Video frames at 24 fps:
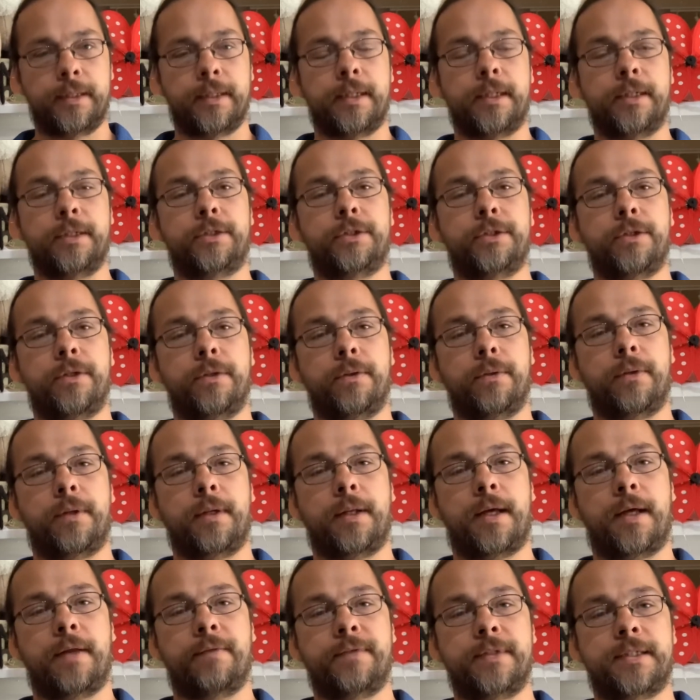And so a
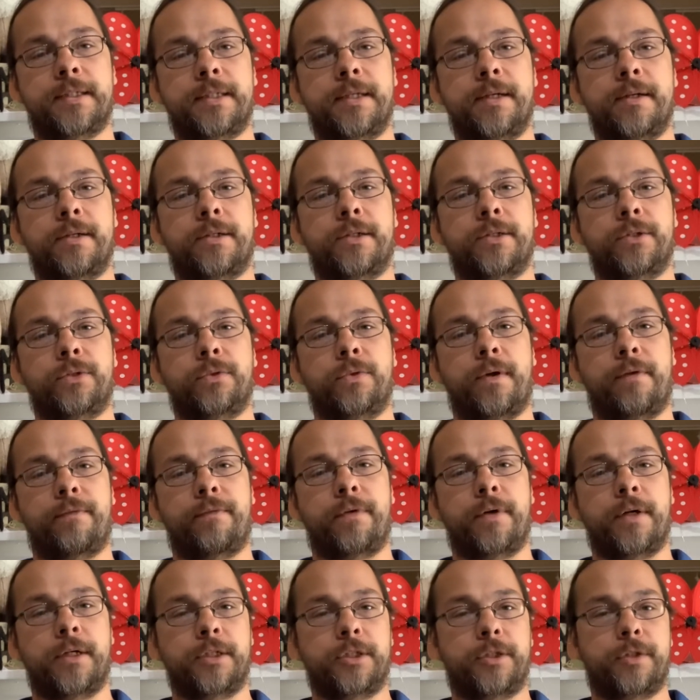lot of his characters will have
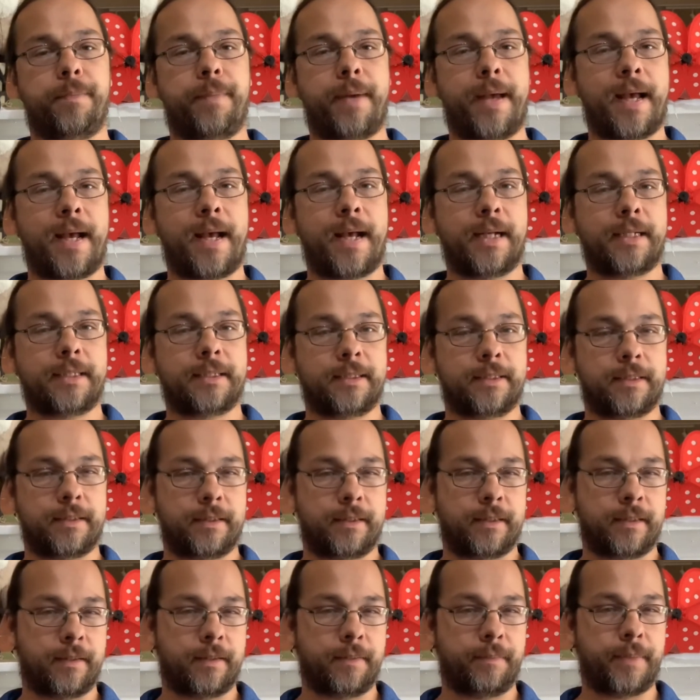hunched backs,
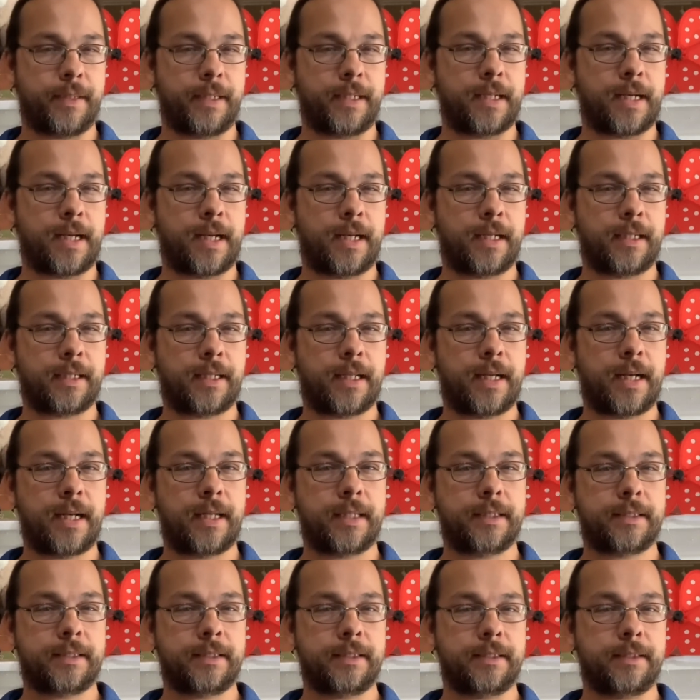big
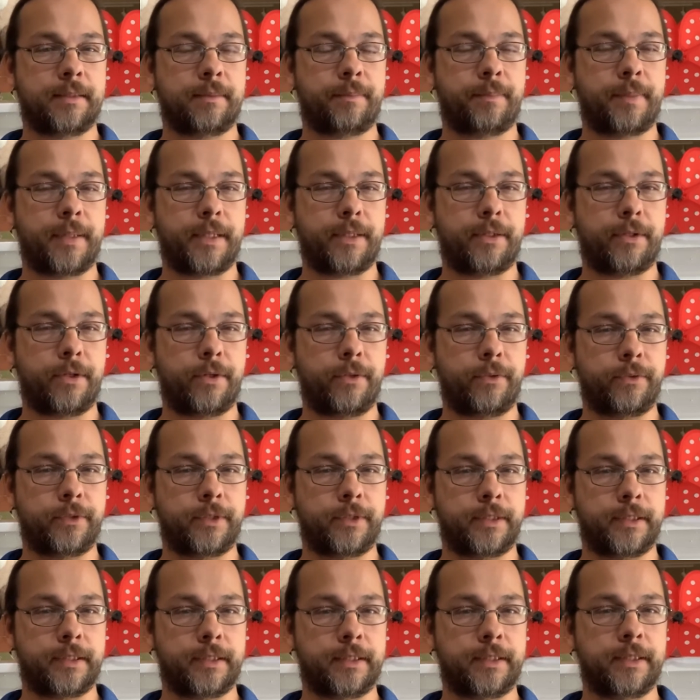eyeglasses, big
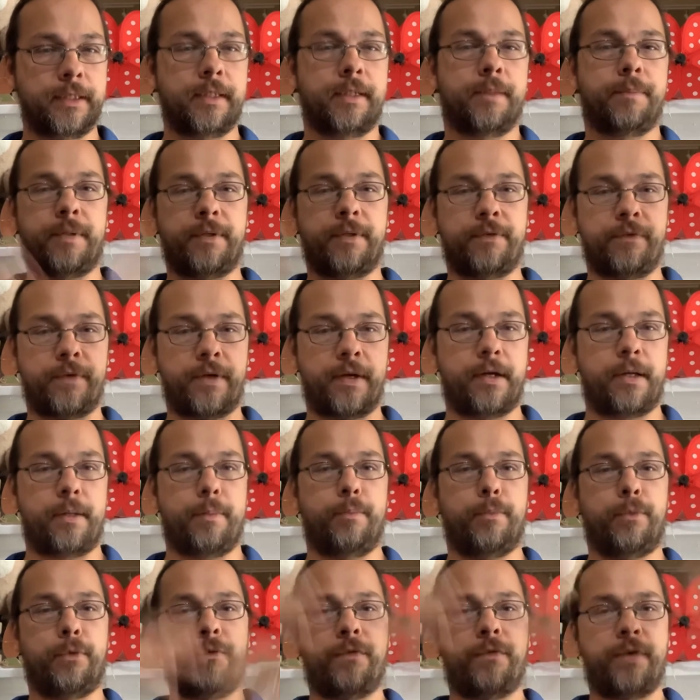noses, be very
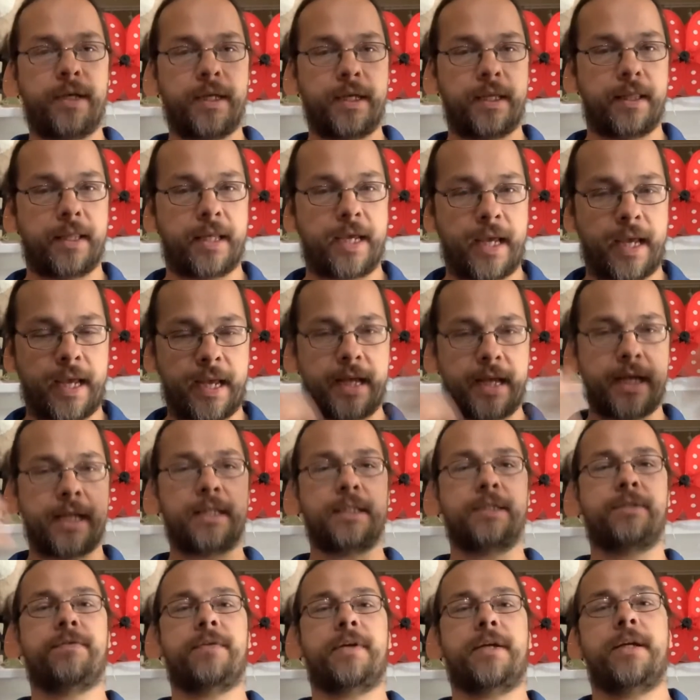moving in the
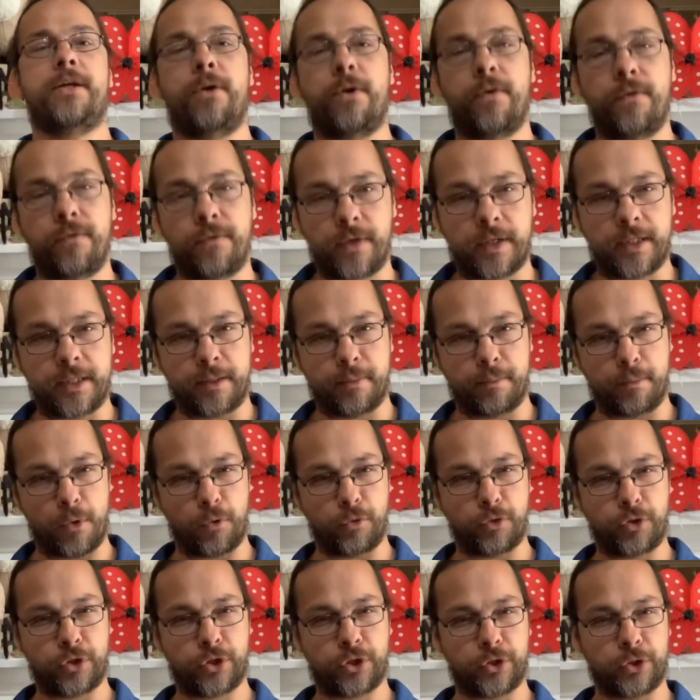hands, very overly
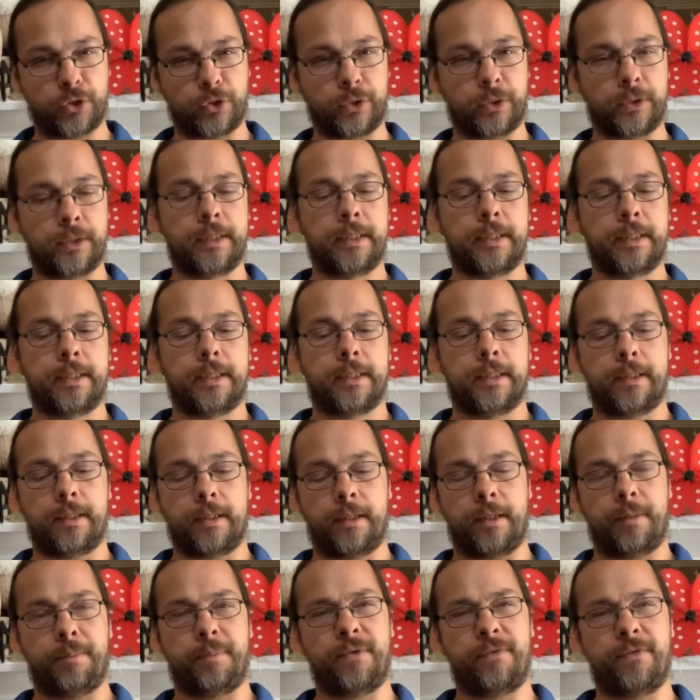emotional,
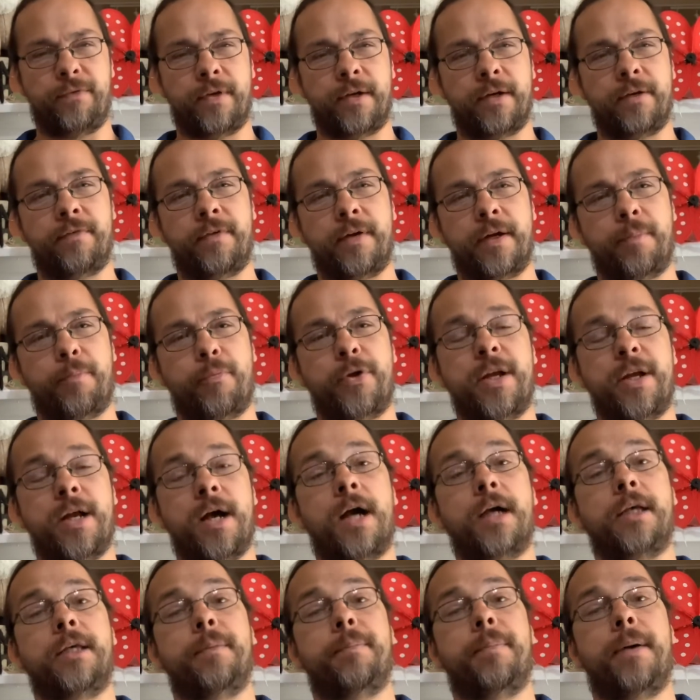and be very, very
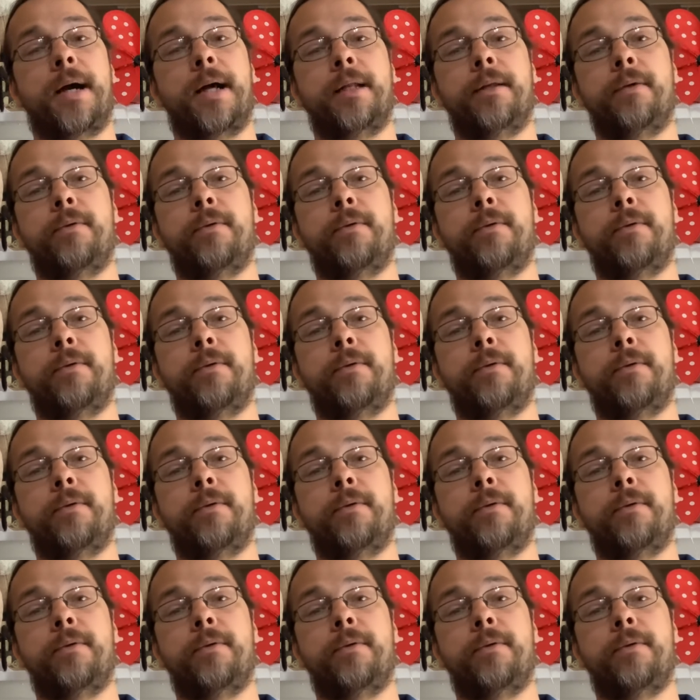preoccupied